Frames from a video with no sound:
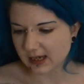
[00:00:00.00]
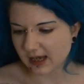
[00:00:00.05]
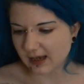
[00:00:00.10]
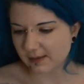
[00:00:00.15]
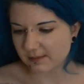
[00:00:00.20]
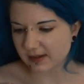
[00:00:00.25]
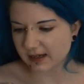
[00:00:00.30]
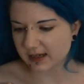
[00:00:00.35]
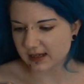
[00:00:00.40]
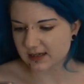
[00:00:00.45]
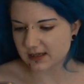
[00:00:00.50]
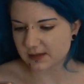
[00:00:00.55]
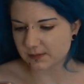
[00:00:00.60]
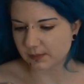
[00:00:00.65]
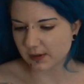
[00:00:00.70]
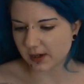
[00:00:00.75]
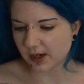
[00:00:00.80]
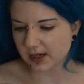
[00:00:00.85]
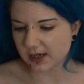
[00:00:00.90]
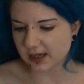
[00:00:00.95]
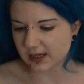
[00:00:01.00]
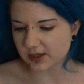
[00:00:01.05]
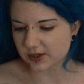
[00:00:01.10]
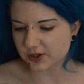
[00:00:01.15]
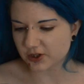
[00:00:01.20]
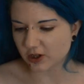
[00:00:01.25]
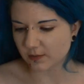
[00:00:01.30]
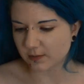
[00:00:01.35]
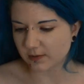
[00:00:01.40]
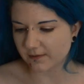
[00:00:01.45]
and begins burning the
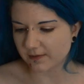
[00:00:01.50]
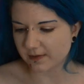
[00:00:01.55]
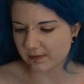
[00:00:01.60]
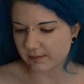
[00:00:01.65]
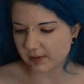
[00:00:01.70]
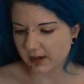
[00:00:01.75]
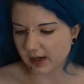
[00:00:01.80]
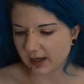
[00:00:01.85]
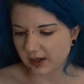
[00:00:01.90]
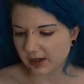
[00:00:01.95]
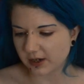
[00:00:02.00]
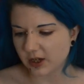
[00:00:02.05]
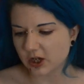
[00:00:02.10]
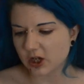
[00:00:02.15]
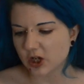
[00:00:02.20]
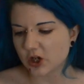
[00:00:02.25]
top of the bun